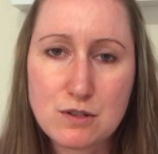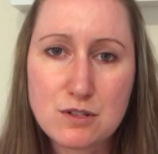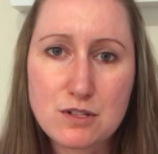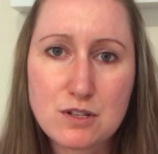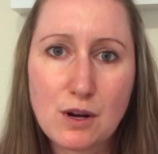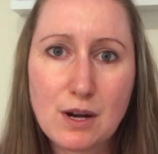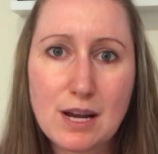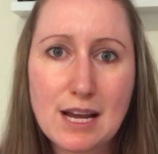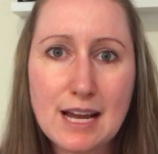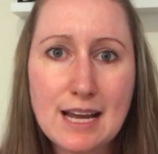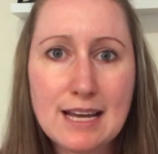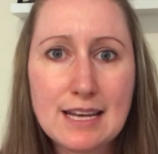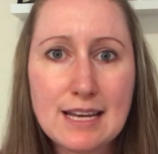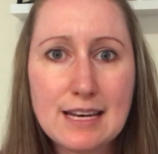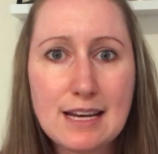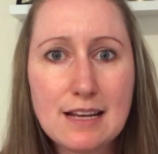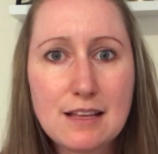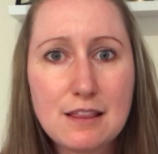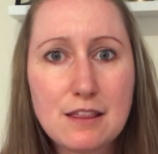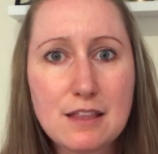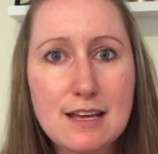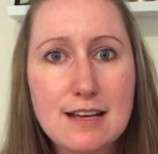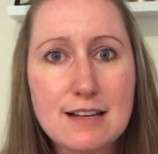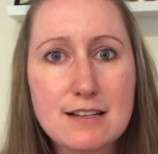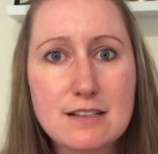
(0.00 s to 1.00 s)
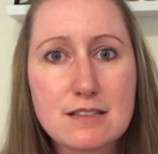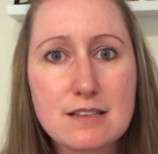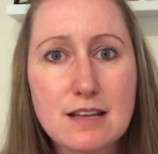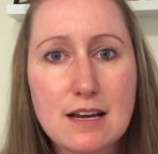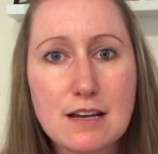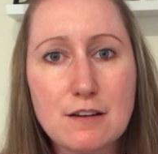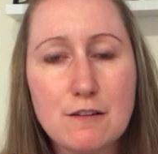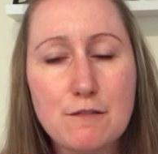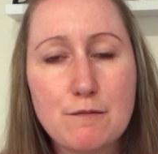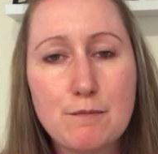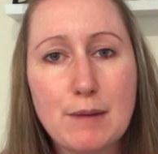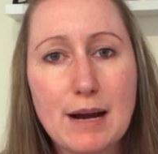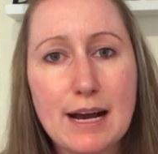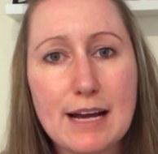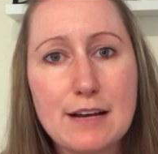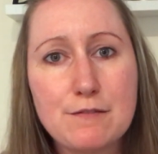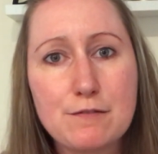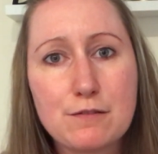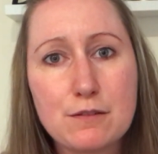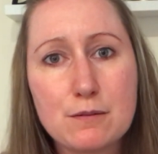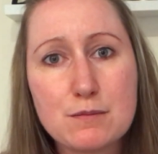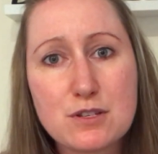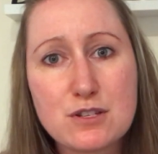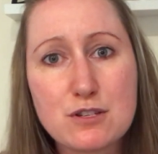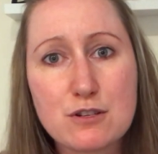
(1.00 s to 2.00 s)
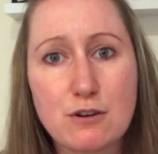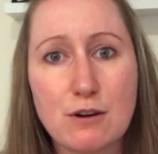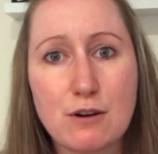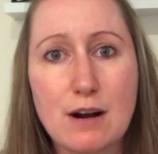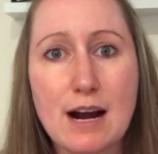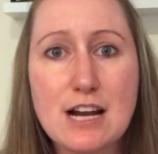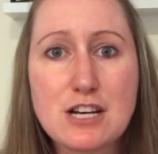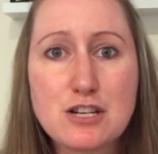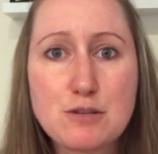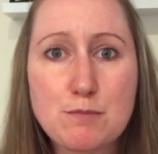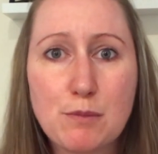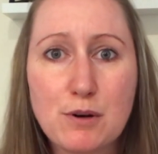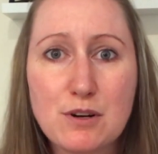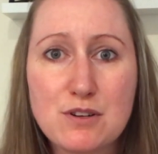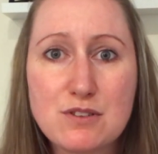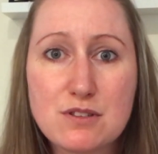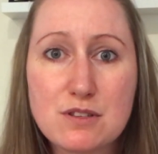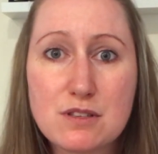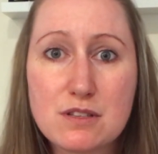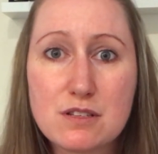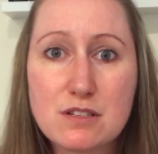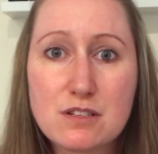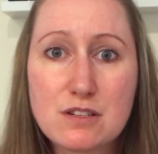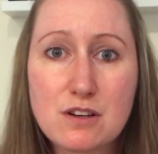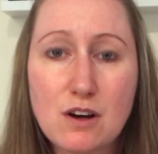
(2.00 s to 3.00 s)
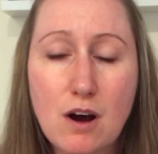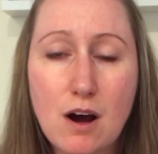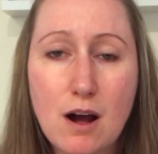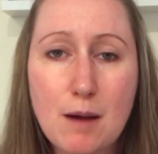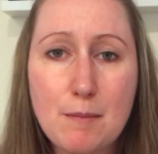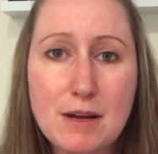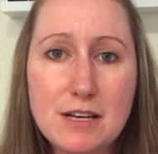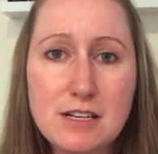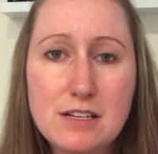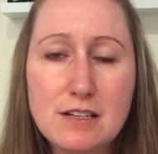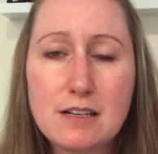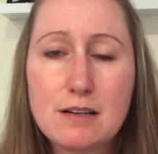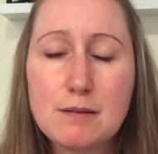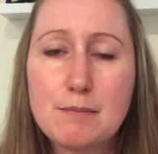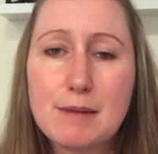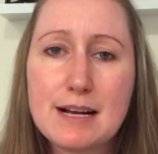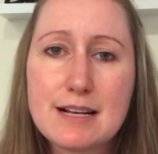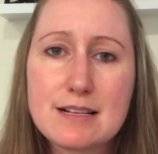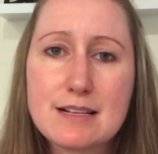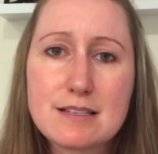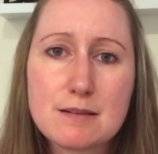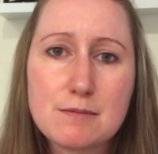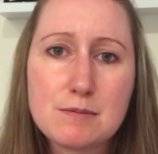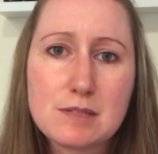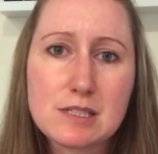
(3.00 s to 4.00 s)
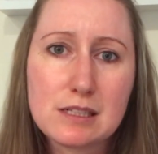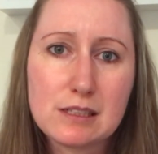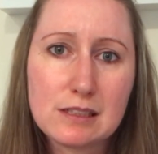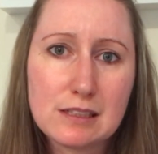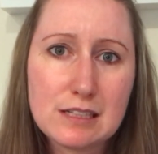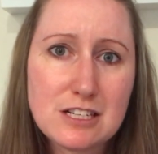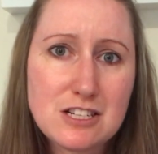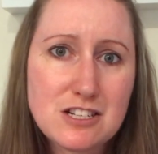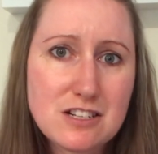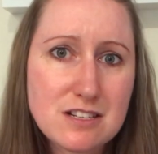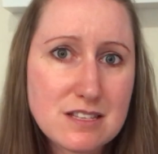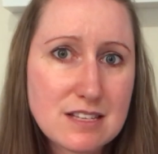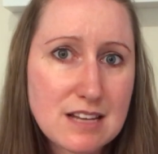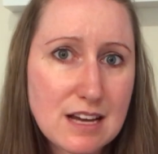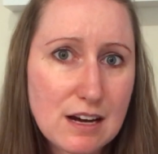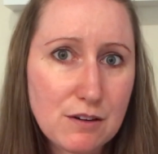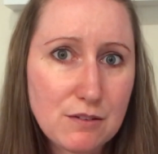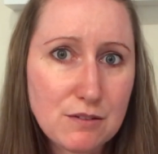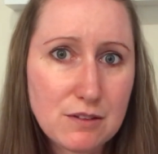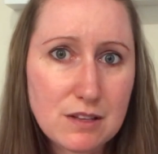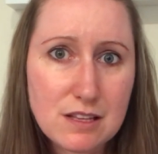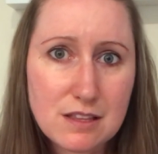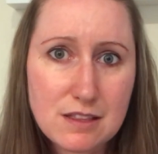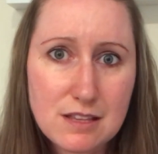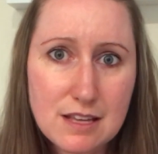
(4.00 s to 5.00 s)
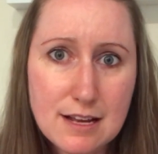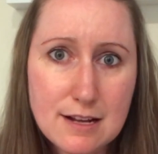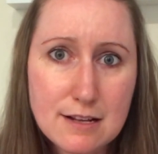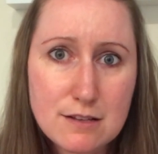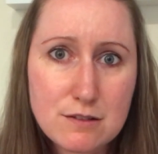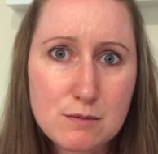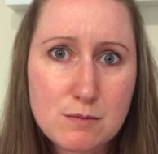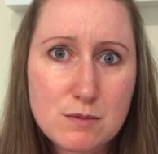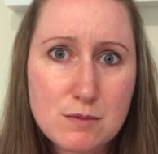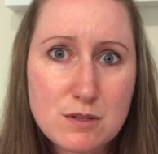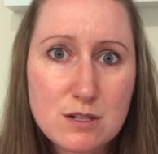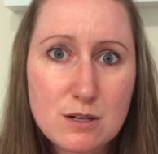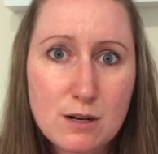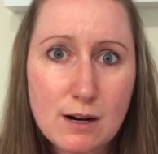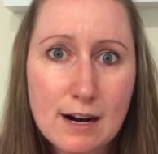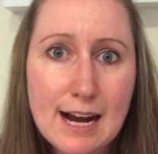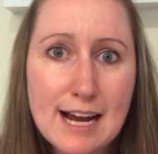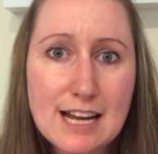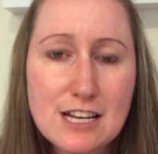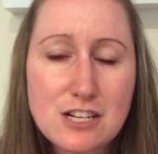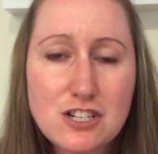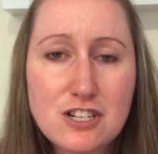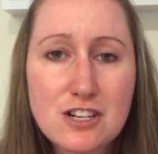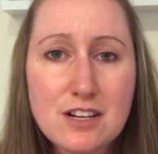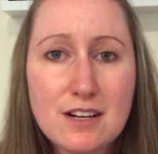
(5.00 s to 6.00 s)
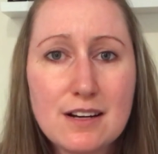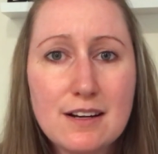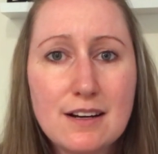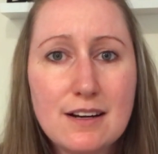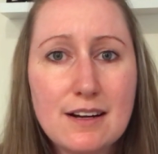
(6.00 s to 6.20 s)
So eating things that you've made from scratch most of the time, and you can make some delicious, healthy things from scratch.